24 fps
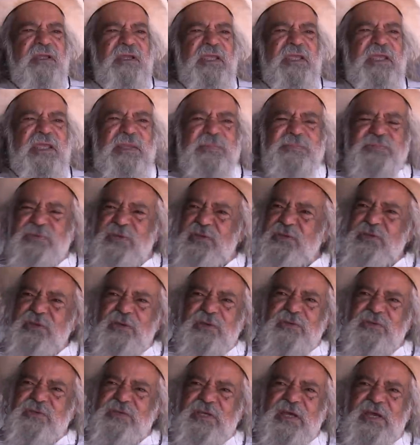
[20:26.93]
heaps of
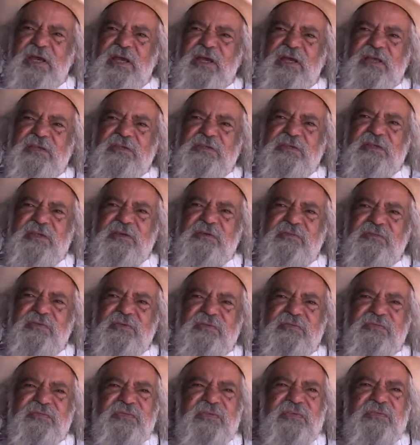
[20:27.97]
those cars.
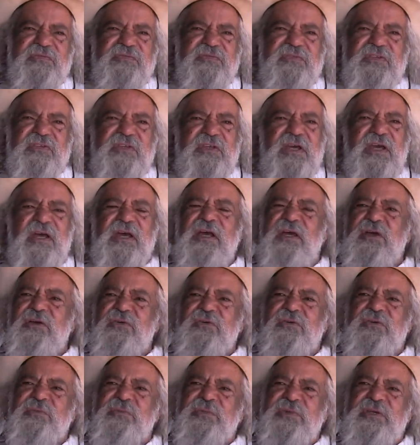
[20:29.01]
Every fifth car
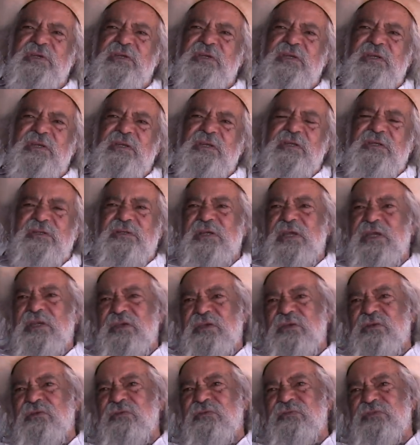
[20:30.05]
could have been
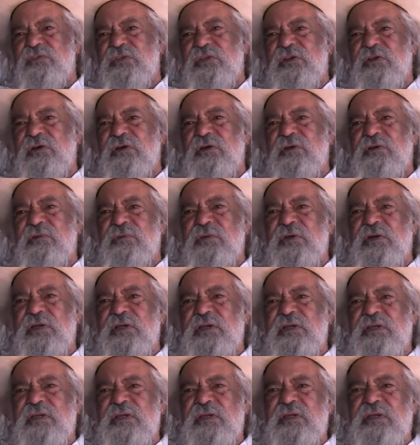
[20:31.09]
taken off that
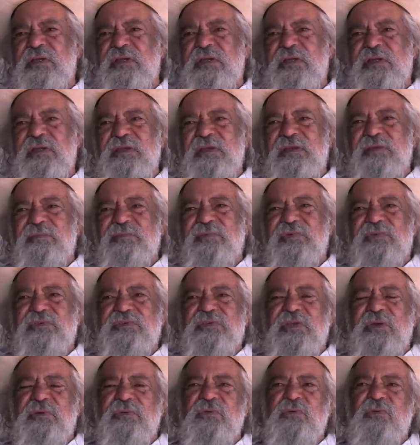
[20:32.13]
highway. We
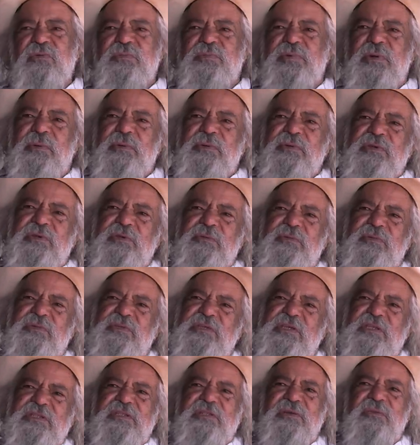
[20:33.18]
say all probably,
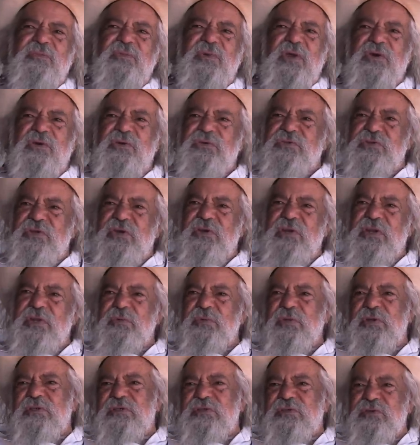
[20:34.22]
the roads only
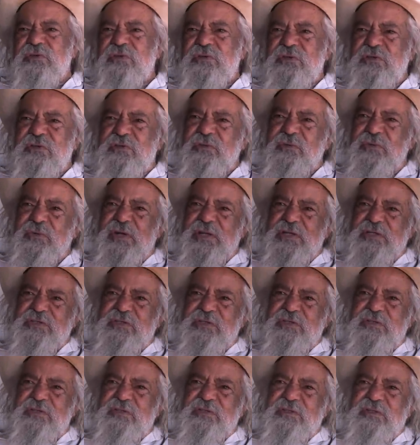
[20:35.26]
went certain
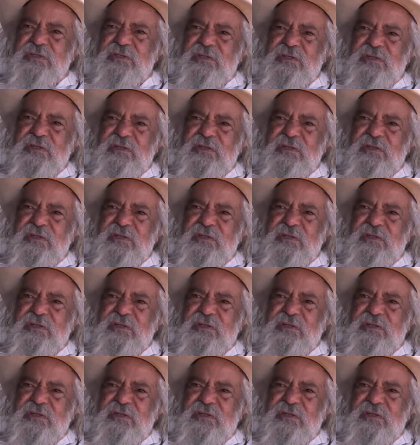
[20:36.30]
directions.